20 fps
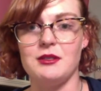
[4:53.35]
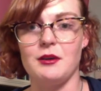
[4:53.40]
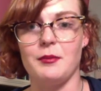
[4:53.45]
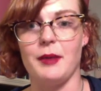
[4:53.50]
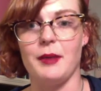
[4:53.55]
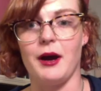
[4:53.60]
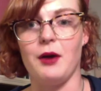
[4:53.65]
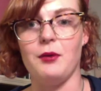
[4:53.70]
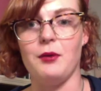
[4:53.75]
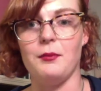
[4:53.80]

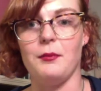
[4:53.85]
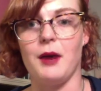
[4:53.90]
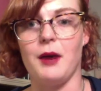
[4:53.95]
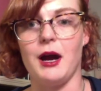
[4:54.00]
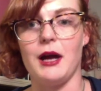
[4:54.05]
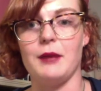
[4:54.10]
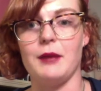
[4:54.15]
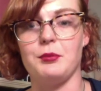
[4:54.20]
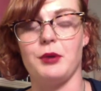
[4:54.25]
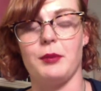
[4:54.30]
about
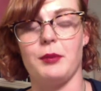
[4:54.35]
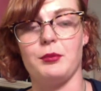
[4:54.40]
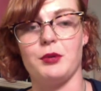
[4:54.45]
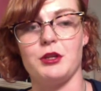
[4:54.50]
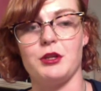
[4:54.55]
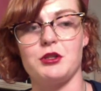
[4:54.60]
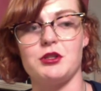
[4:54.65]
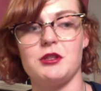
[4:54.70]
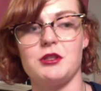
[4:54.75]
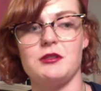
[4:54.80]
my
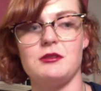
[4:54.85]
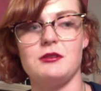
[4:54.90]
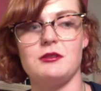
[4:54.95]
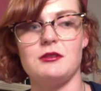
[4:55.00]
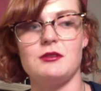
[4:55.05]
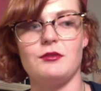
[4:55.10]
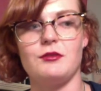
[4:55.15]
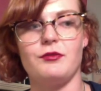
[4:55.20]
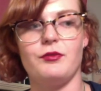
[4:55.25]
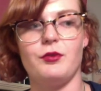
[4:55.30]

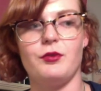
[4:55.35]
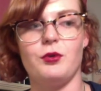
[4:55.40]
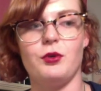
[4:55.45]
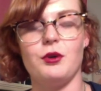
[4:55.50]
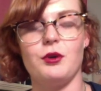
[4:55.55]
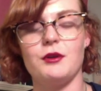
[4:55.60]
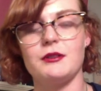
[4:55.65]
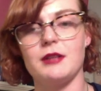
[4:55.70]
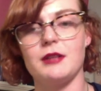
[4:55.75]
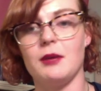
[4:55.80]
preparations
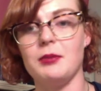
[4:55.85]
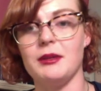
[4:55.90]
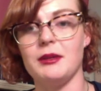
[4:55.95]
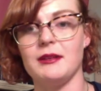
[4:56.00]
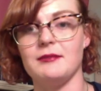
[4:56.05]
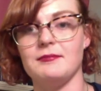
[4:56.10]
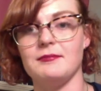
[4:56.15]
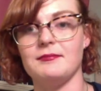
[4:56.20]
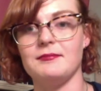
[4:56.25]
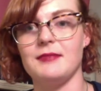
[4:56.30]
for
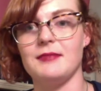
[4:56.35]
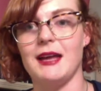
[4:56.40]
Dublin